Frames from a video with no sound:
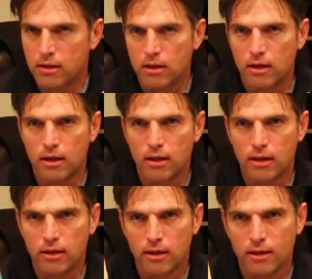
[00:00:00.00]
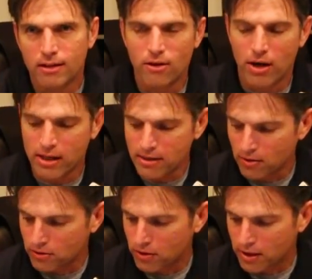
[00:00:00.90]
And, you know, I guess
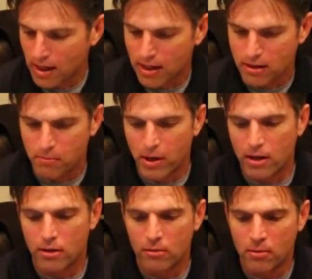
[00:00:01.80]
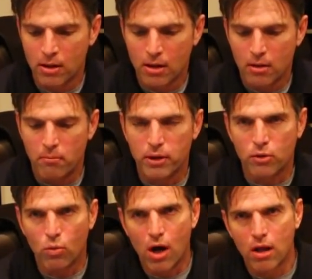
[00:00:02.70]
I was going to kind of compare them. But
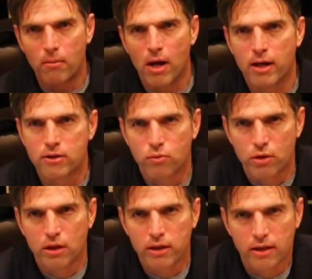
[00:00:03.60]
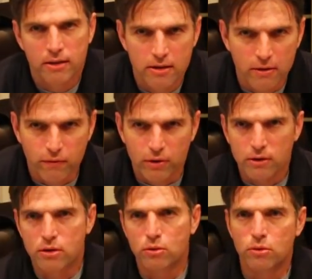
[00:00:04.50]
the Walabot is really a
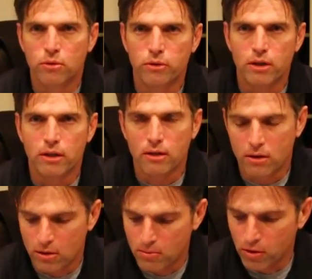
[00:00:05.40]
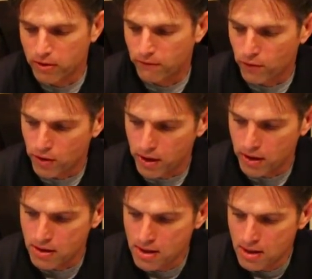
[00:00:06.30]
different tool than the thermal
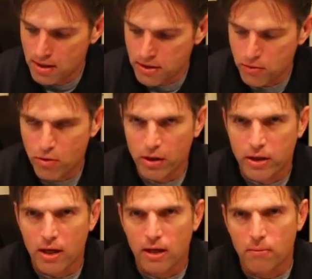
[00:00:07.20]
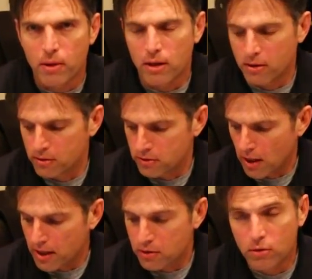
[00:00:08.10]
infrared. You really can't compare those.
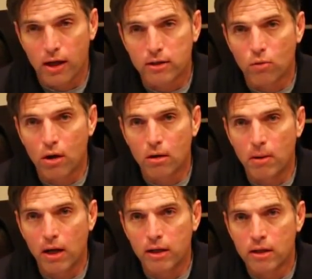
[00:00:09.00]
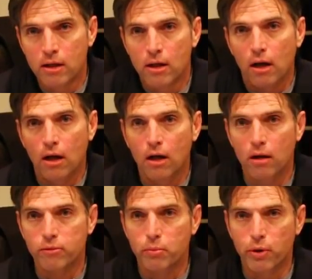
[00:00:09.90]
I do like the Walabot.
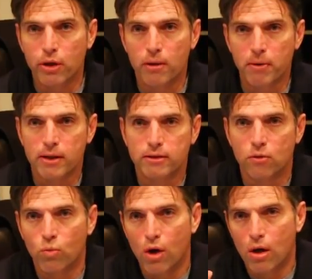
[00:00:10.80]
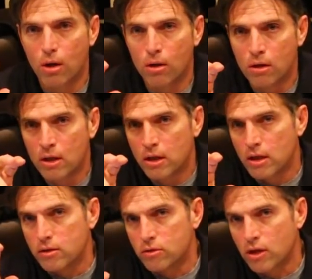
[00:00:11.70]
You put it up against the wall
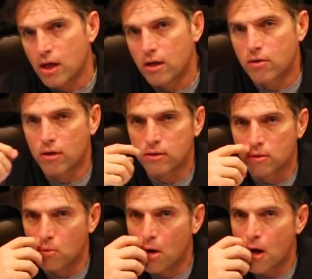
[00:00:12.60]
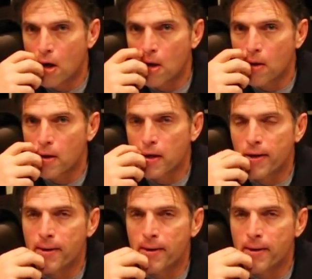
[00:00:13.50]
and you scan it across the wall.